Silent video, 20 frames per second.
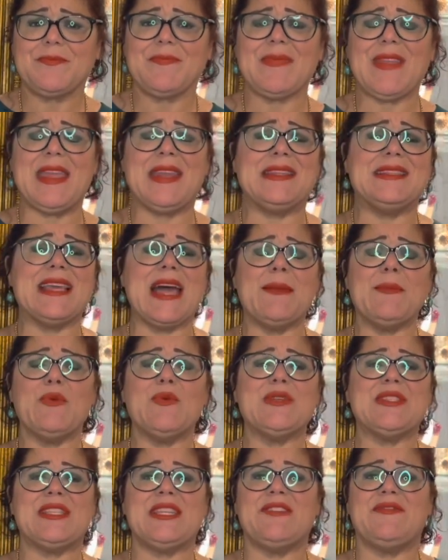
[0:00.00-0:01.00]
And a diamond
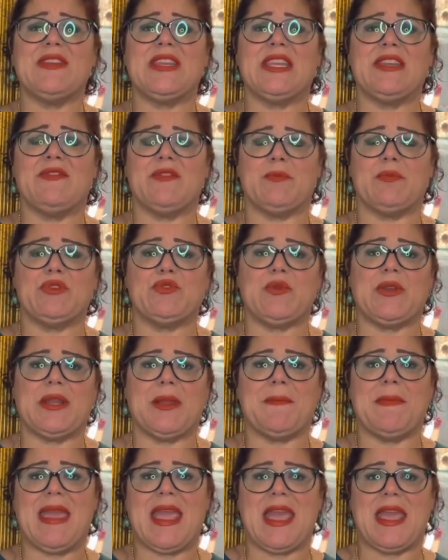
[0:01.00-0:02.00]
wasn't even given between a
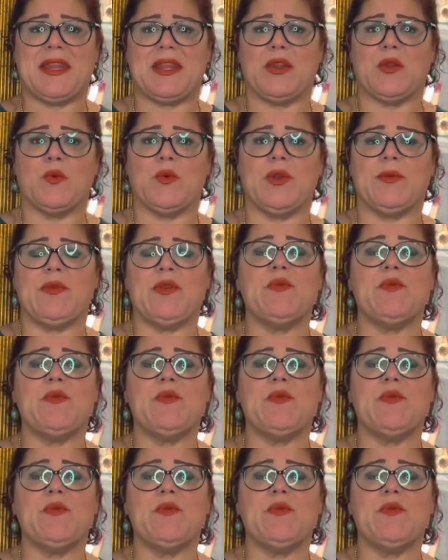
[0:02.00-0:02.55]
man and a woman.